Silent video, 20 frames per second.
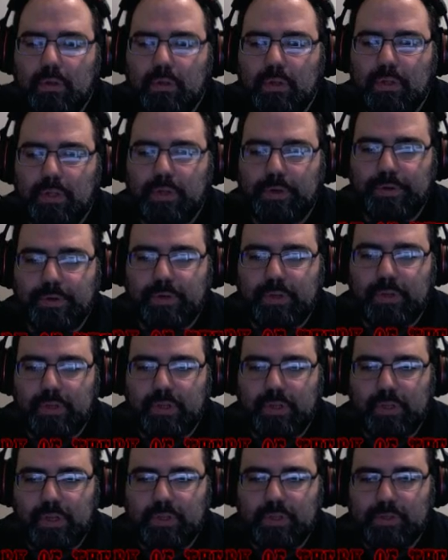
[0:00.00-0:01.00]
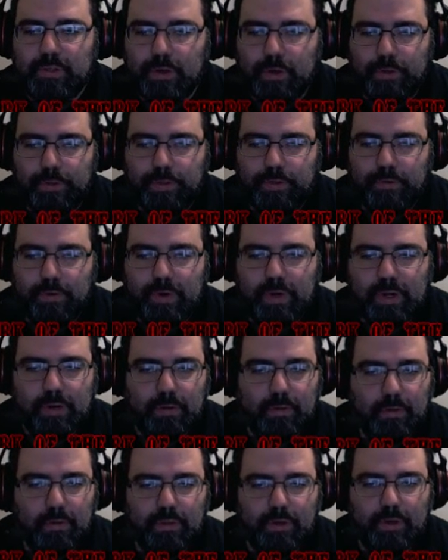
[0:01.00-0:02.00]
really is no three
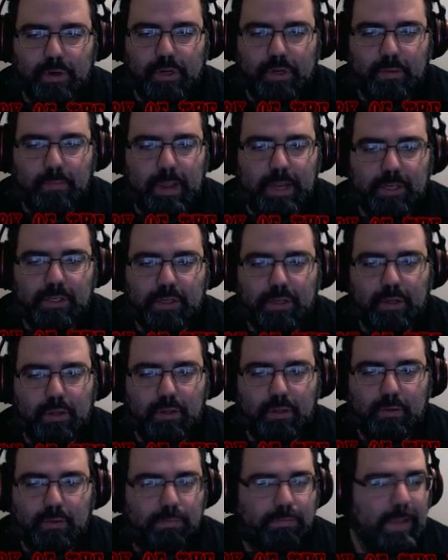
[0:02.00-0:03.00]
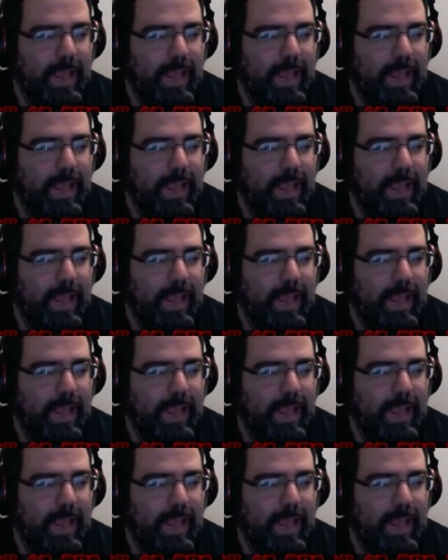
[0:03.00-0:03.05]
third dimensional